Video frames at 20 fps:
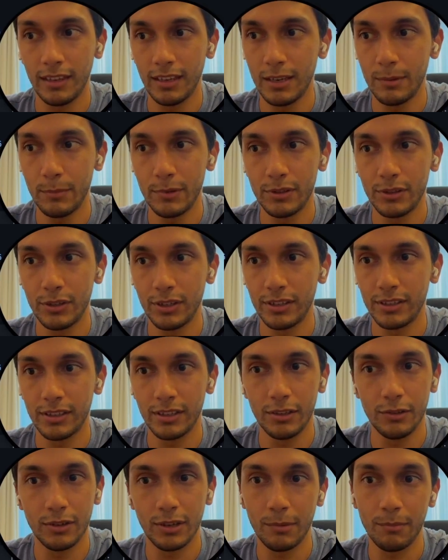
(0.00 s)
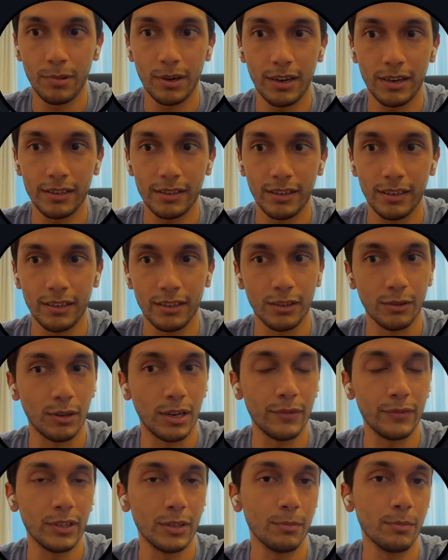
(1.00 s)
images that you can pass in. So
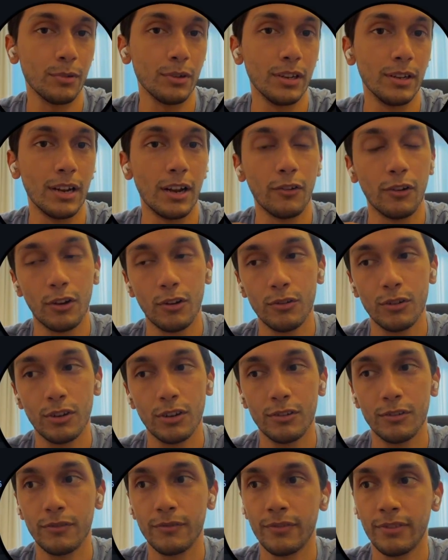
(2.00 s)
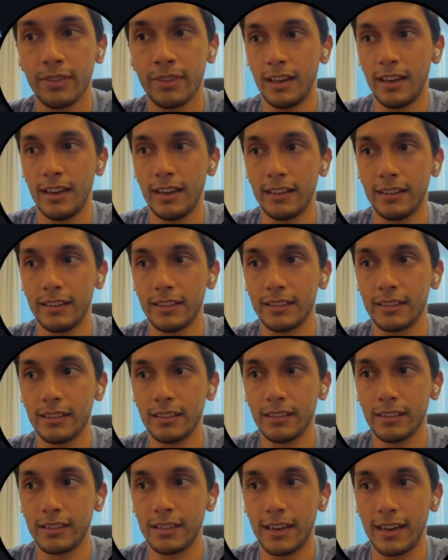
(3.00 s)
I've just put in our logo and this
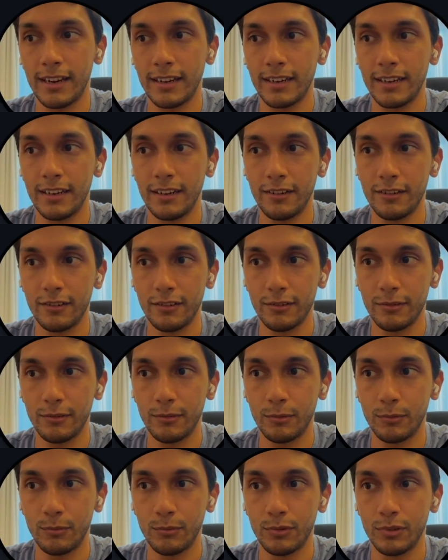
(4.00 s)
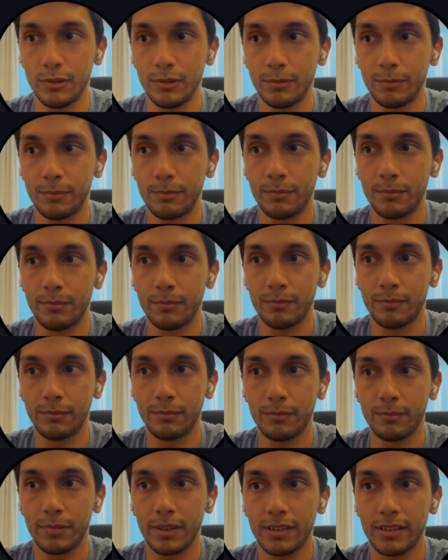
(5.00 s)
little tag here will
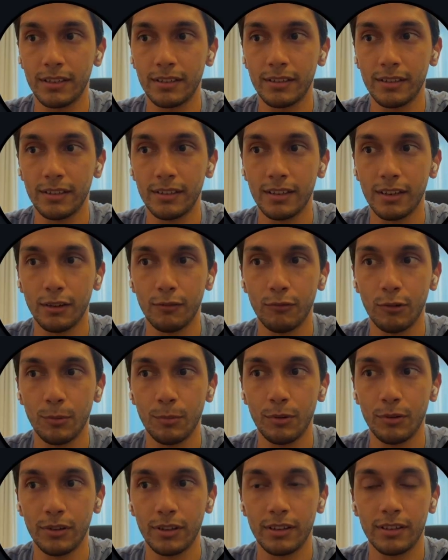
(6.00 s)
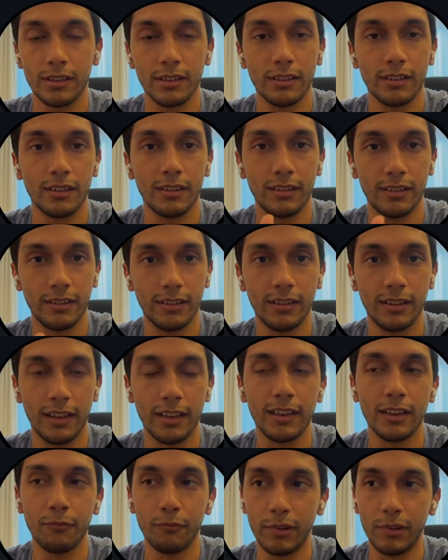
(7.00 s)
basically tell robots
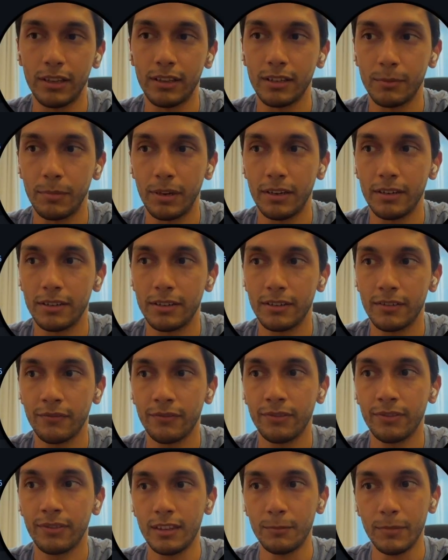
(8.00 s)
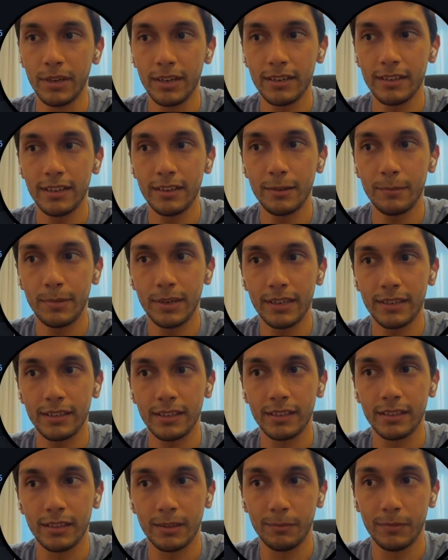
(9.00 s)
they can read this page. The metadata base
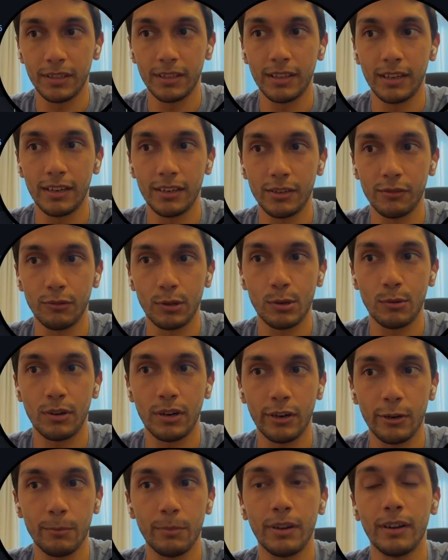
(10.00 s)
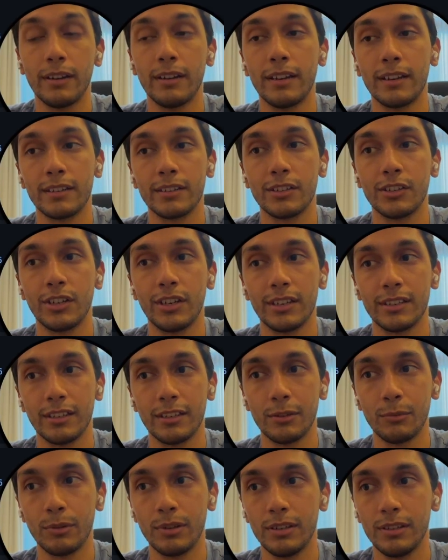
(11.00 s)
is something that is required by Next.js
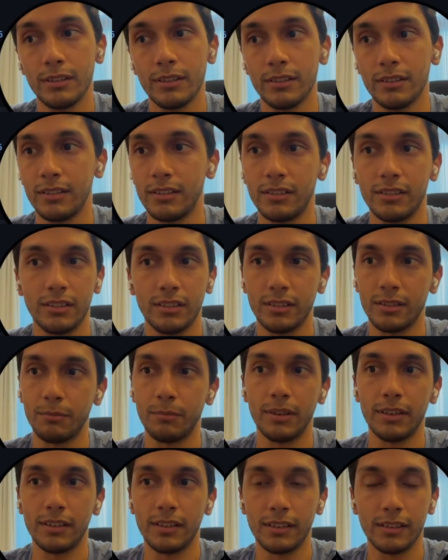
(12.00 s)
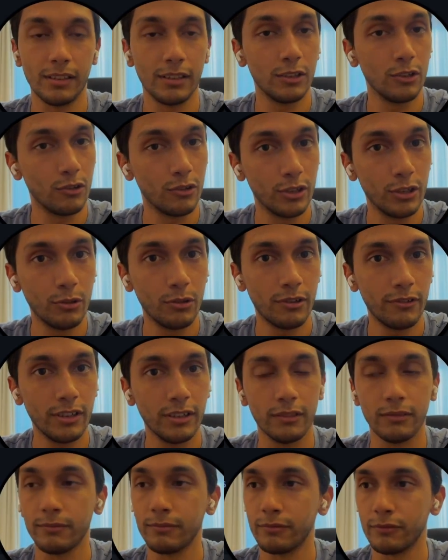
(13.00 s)
as well. It's just basically your
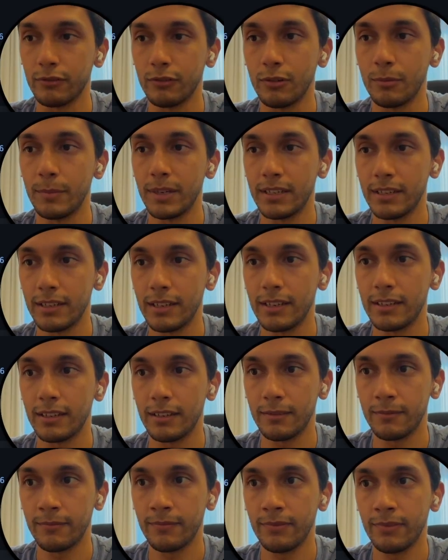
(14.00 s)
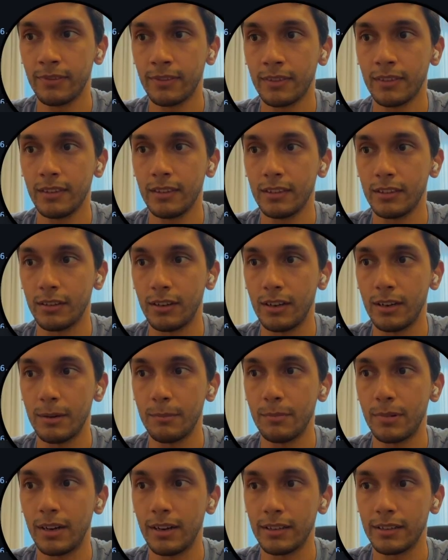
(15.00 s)
URL for metadata. So
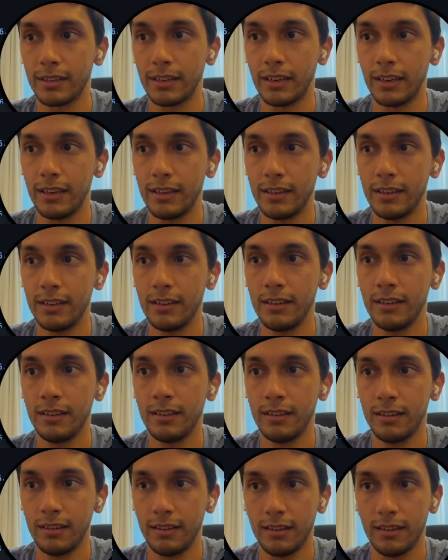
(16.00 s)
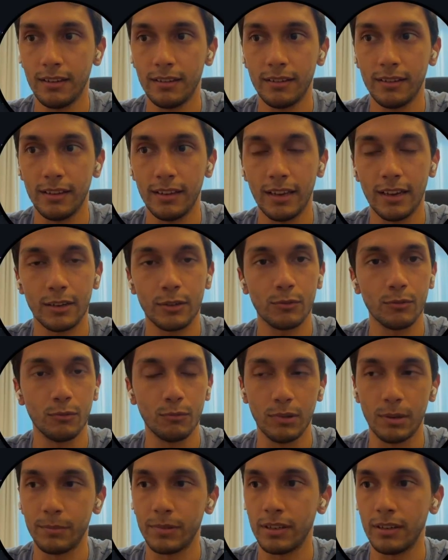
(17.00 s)
I'm passing in the actual
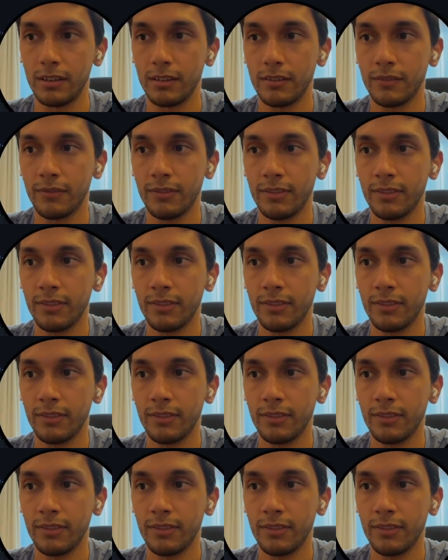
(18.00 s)
website.